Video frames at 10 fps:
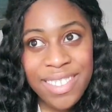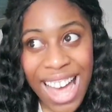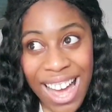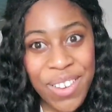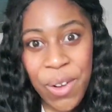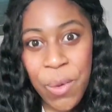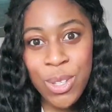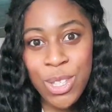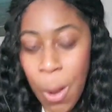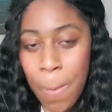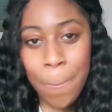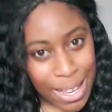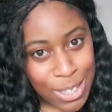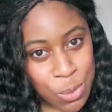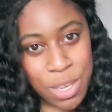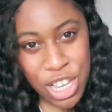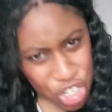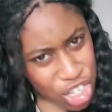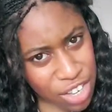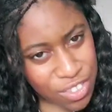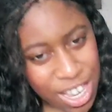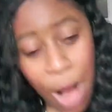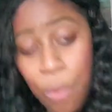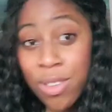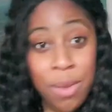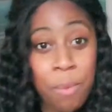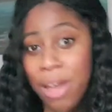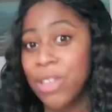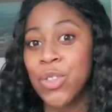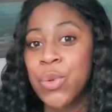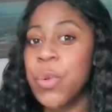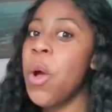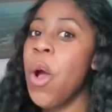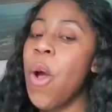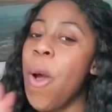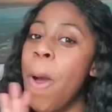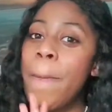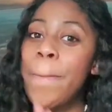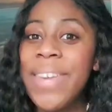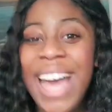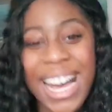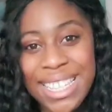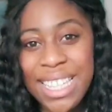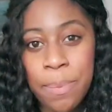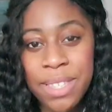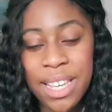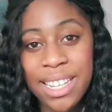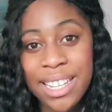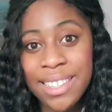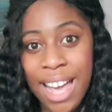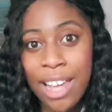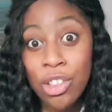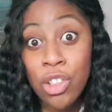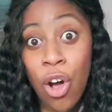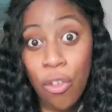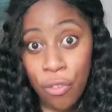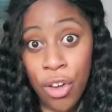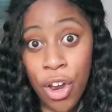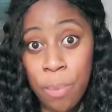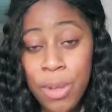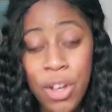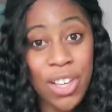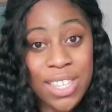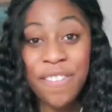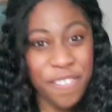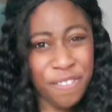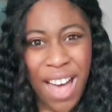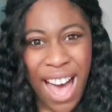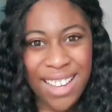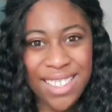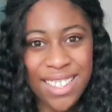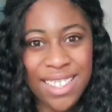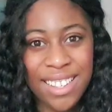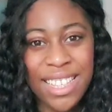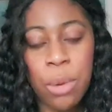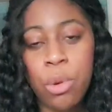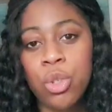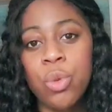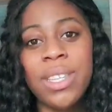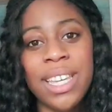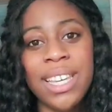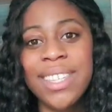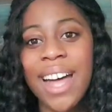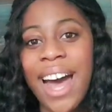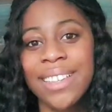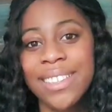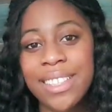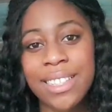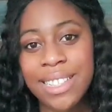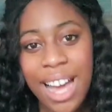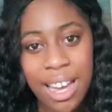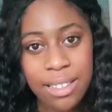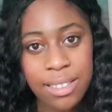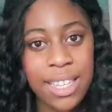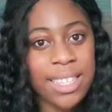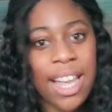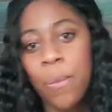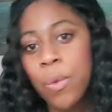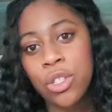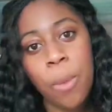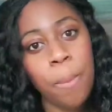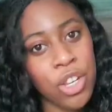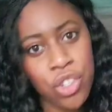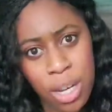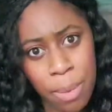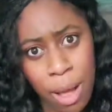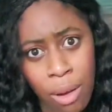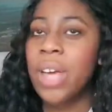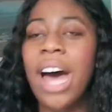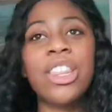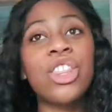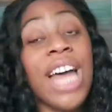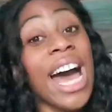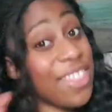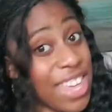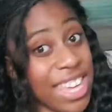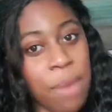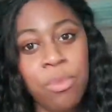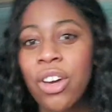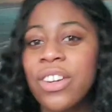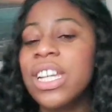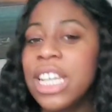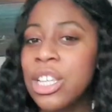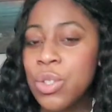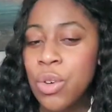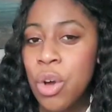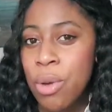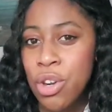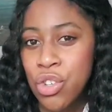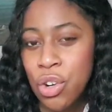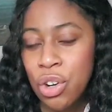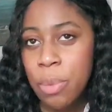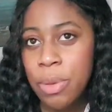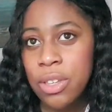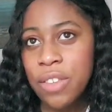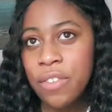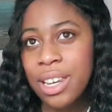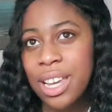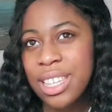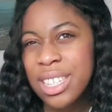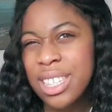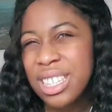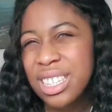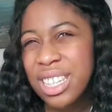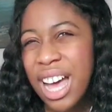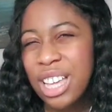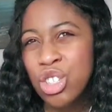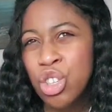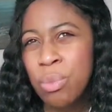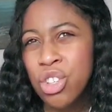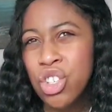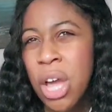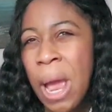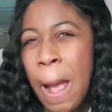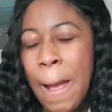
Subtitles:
that goal was not meant to be achieved. I wasn't meant to be accepted in that law firm because, in fact, they were doing things that I didn't like, things that I was not passionate about. I think I'm not really into commercial law because I feel like it has so much